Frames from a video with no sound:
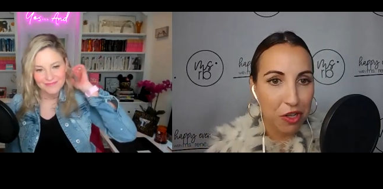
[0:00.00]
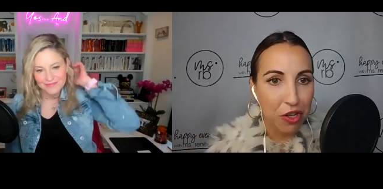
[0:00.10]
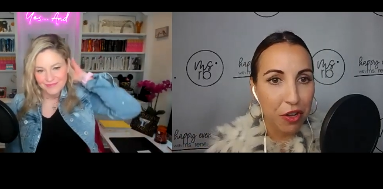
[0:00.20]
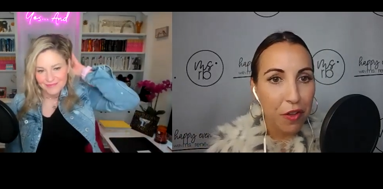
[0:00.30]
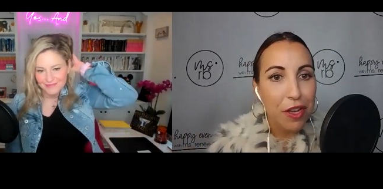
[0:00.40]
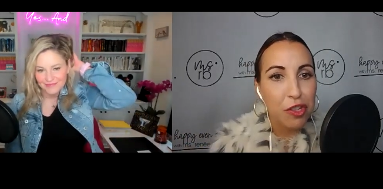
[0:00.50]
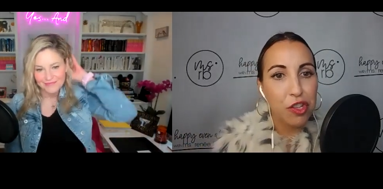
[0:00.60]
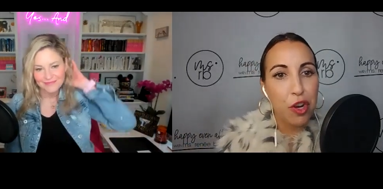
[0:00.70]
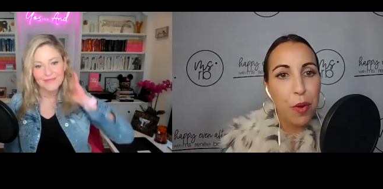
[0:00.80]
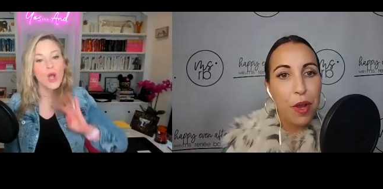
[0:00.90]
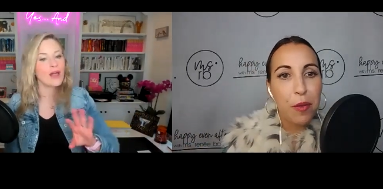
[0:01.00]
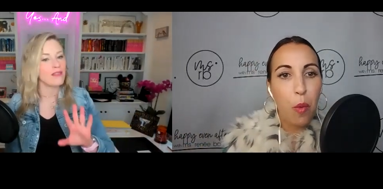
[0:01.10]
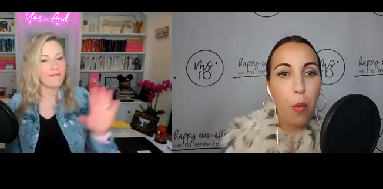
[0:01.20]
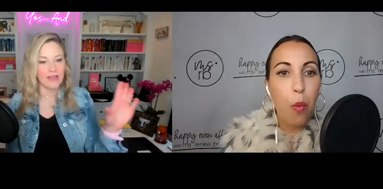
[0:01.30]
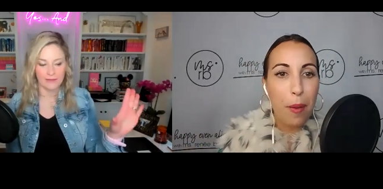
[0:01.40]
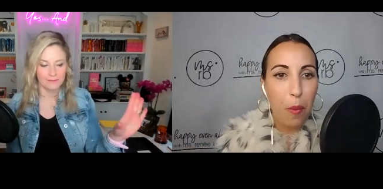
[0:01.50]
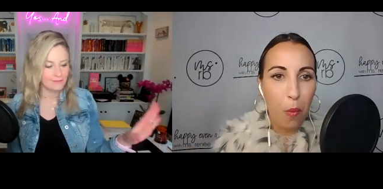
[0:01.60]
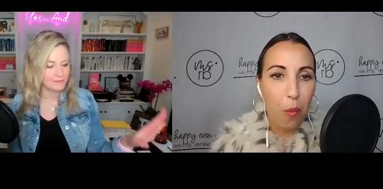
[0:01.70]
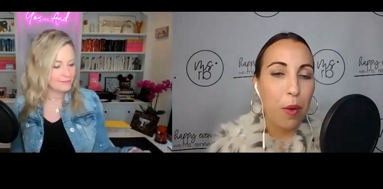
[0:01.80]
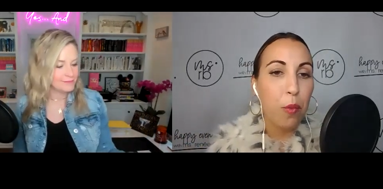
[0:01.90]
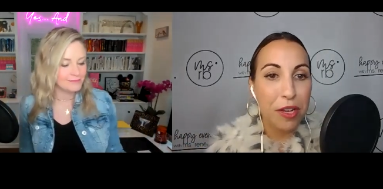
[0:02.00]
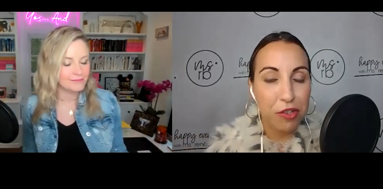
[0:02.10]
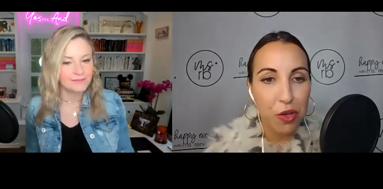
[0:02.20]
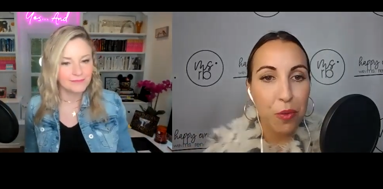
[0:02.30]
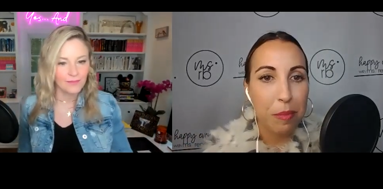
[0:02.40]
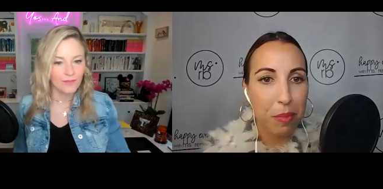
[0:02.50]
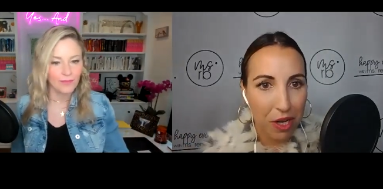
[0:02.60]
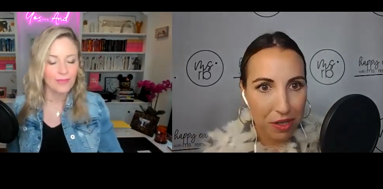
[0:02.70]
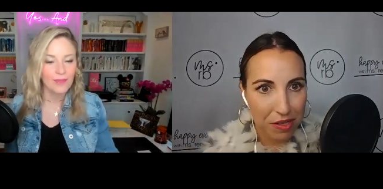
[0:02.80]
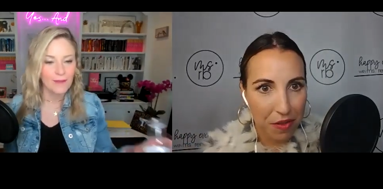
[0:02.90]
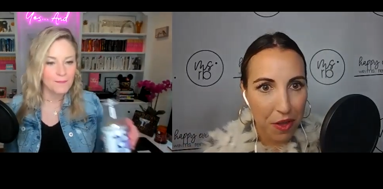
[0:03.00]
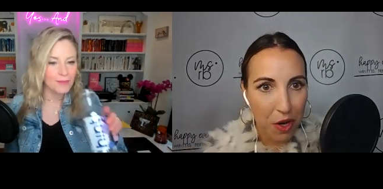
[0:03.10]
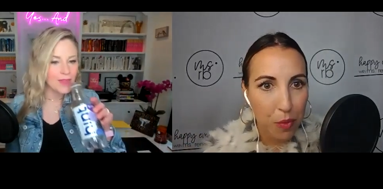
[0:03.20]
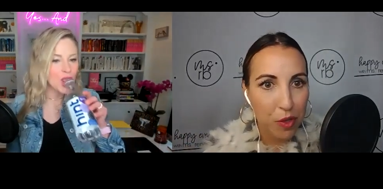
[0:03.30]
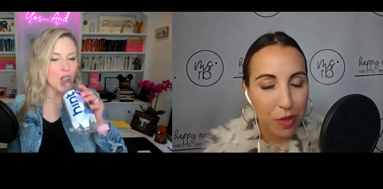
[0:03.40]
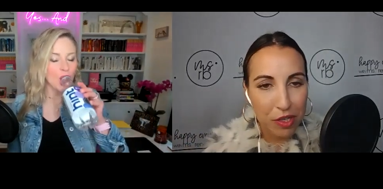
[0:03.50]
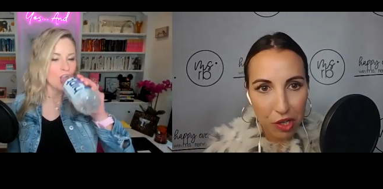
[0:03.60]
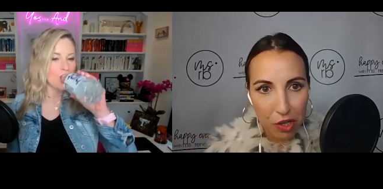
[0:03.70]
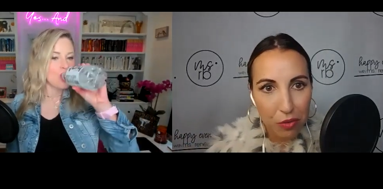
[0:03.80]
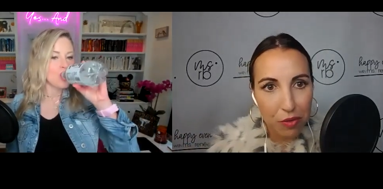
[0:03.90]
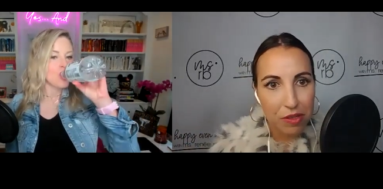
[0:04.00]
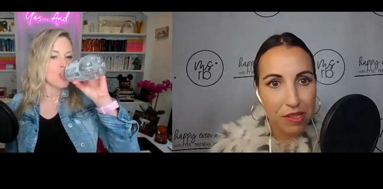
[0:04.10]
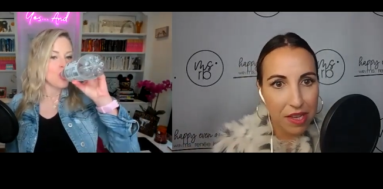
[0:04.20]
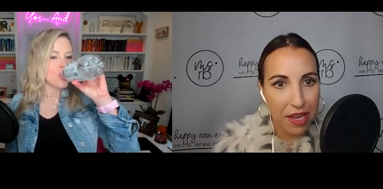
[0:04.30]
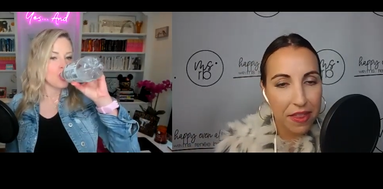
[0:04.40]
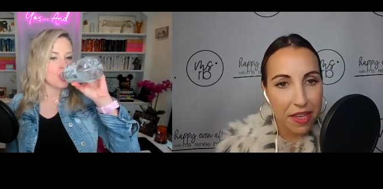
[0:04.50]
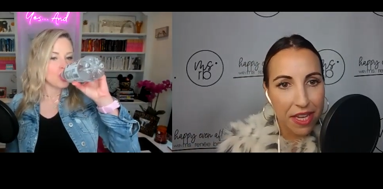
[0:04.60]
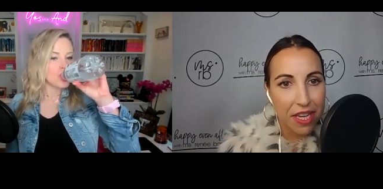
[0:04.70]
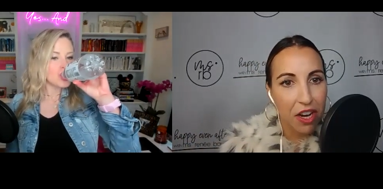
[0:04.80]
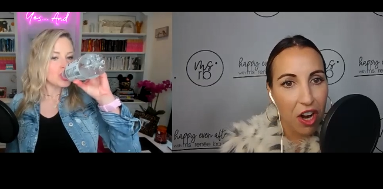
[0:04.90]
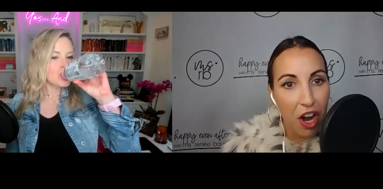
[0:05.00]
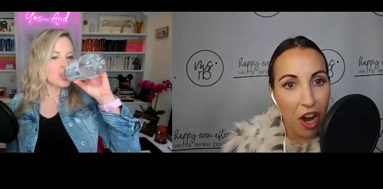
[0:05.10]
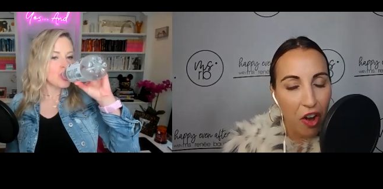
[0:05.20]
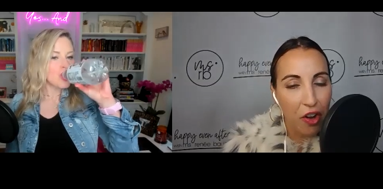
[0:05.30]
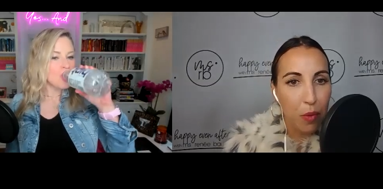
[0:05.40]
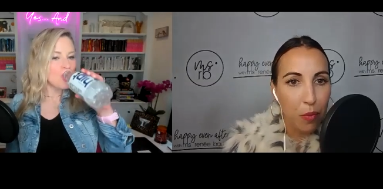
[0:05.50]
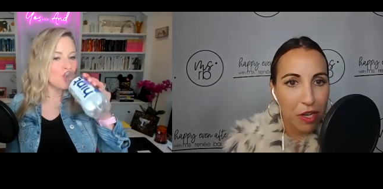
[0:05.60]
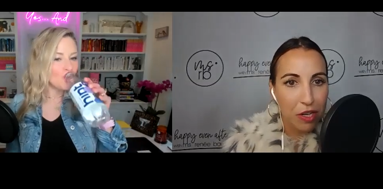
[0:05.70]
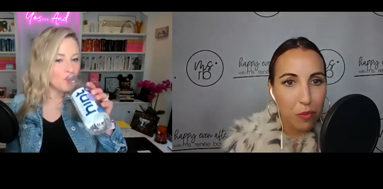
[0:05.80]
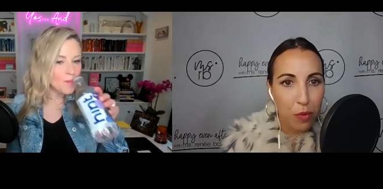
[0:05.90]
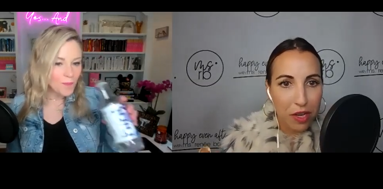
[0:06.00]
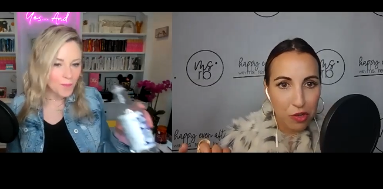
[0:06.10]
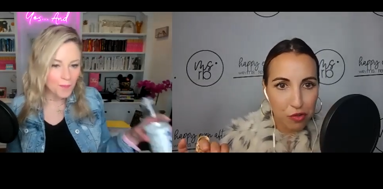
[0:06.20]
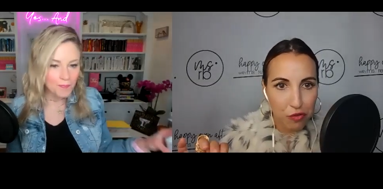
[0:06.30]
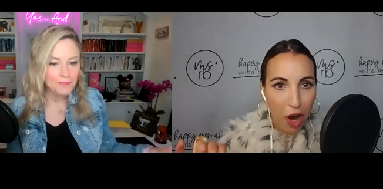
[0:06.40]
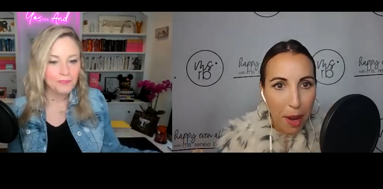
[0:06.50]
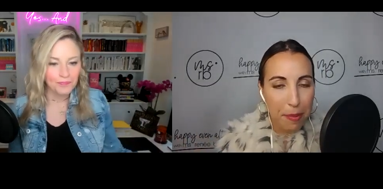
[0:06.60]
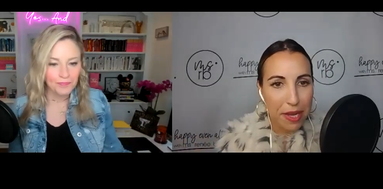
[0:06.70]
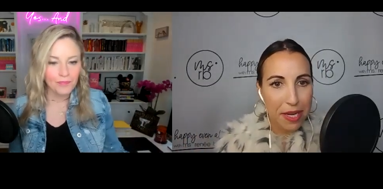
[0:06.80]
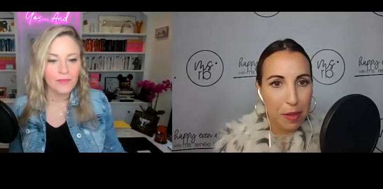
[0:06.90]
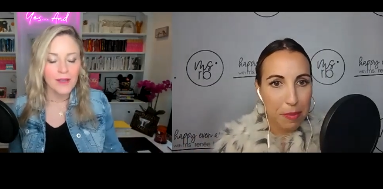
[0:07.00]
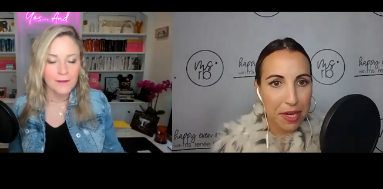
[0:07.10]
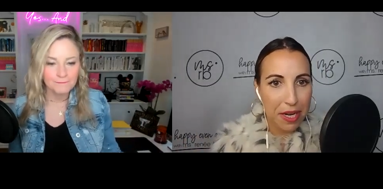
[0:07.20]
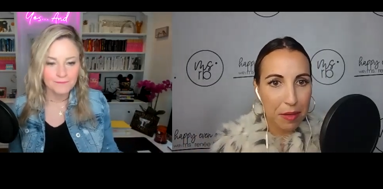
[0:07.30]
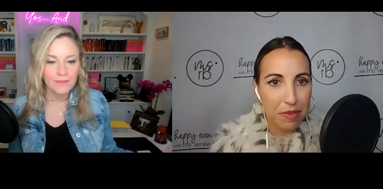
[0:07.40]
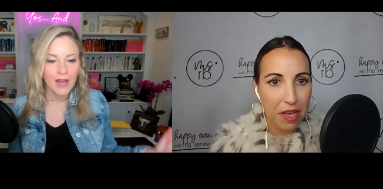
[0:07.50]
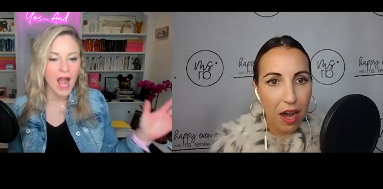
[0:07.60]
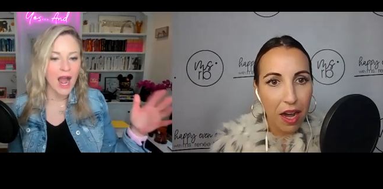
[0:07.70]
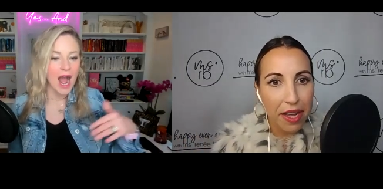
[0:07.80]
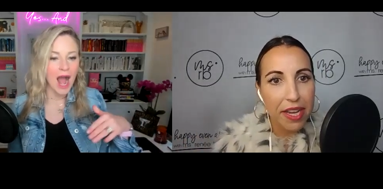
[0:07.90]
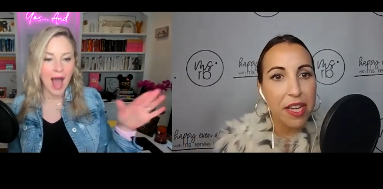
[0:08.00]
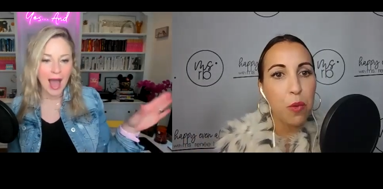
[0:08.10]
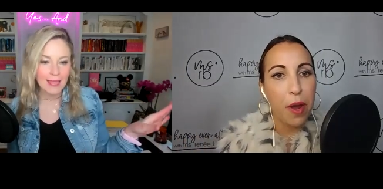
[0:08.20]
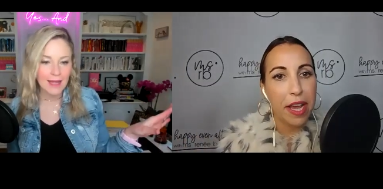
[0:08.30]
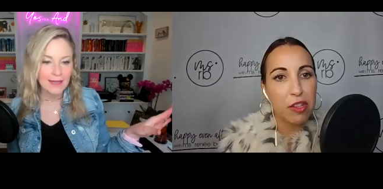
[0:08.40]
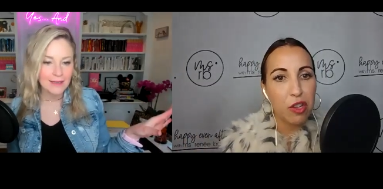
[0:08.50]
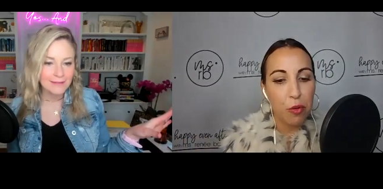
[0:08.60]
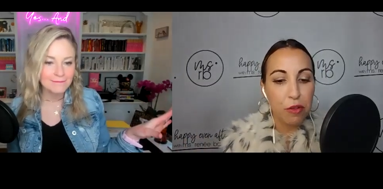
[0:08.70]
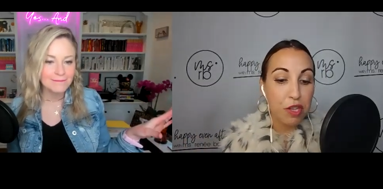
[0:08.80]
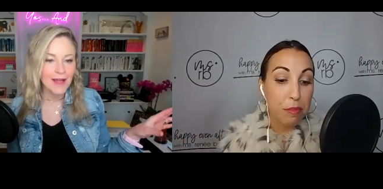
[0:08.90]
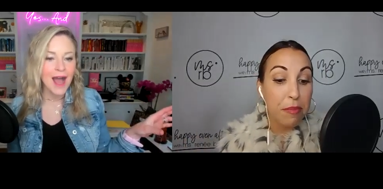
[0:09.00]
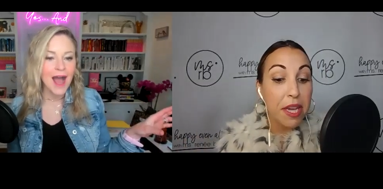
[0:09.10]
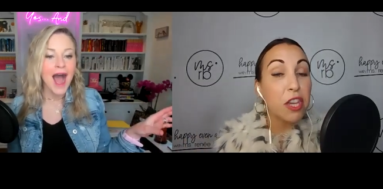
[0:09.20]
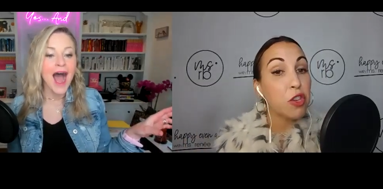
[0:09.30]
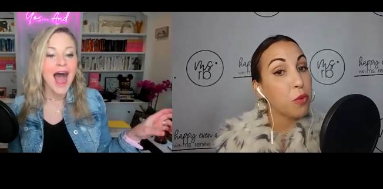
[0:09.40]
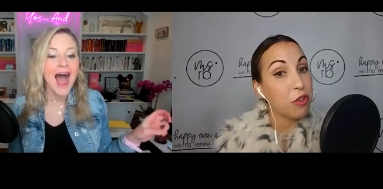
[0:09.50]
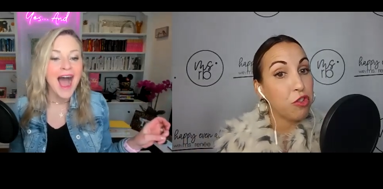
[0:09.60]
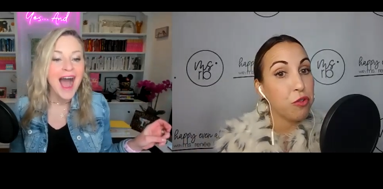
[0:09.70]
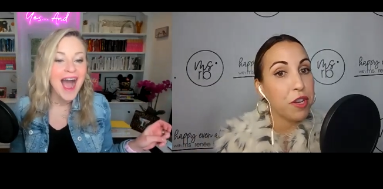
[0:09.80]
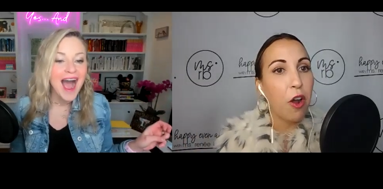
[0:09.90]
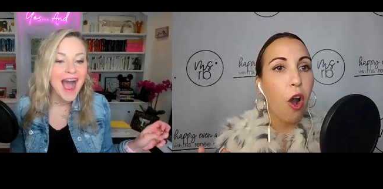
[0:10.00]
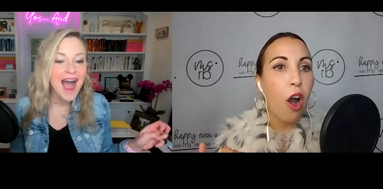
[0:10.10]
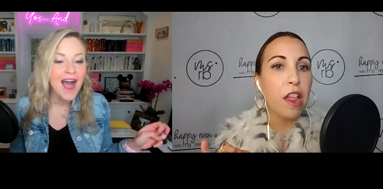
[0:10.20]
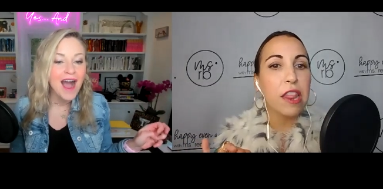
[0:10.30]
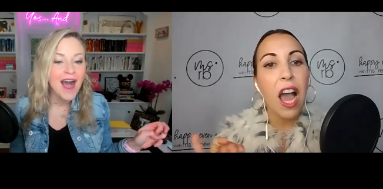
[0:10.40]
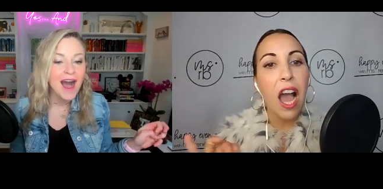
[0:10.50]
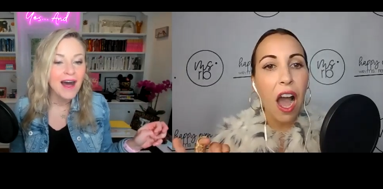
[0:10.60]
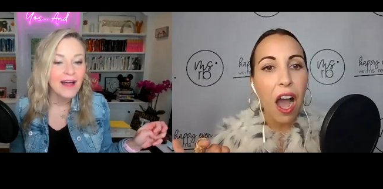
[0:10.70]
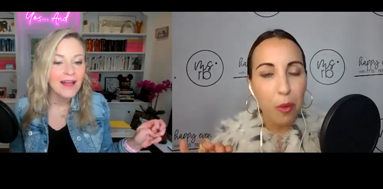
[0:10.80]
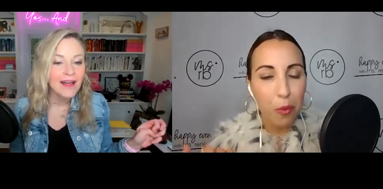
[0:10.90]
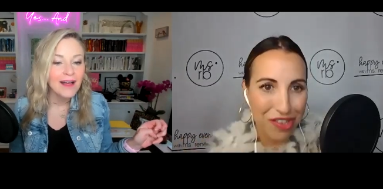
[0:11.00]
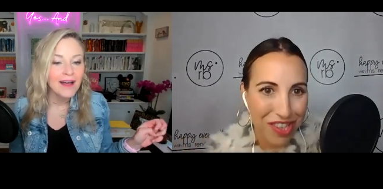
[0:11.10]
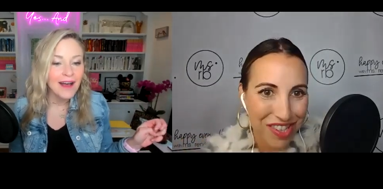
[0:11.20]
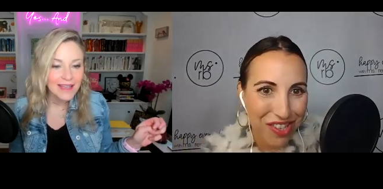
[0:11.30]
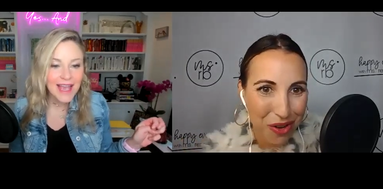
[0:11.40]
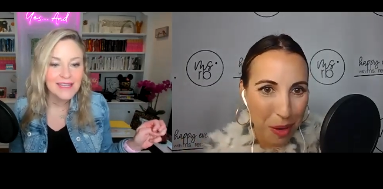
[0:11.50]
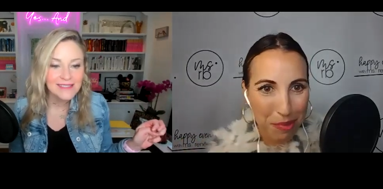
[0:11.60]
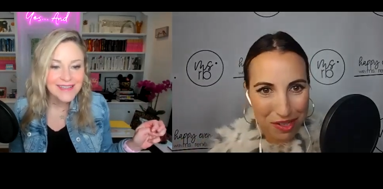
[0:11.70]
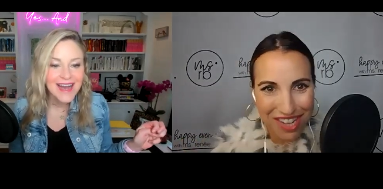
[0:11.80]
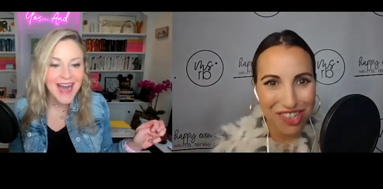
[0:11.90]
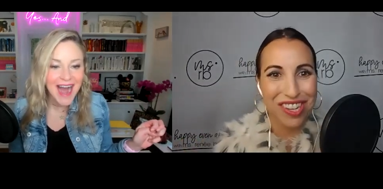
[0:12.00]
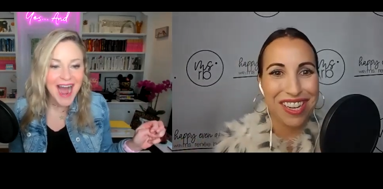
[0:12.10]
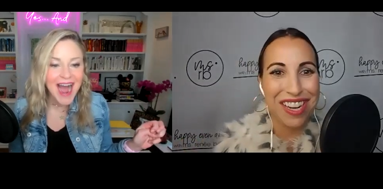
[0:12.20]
Speaker 1: girl. So what, what we do in Boston though is we don't say the ER and we, we drop it and it becomes uh, any anyway. So to me, you are Judi Halla, which is your production